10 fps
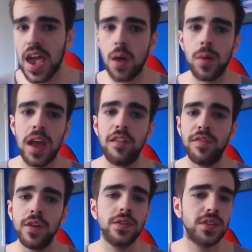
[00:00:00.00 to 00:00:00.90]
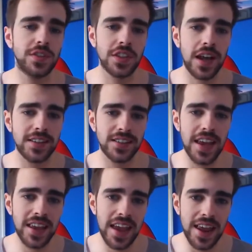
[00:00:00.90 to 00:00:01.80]
and we have fields of science
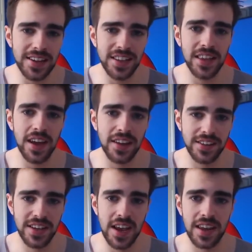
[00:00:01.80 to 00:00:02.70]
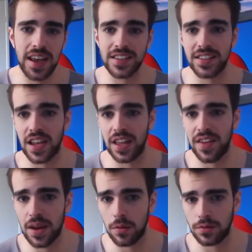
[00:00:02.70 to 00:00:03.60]
dedicated to the understanding and study of
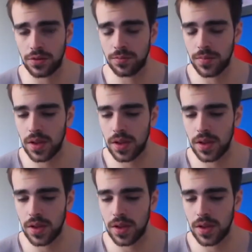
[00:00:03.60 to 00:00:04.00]
animals.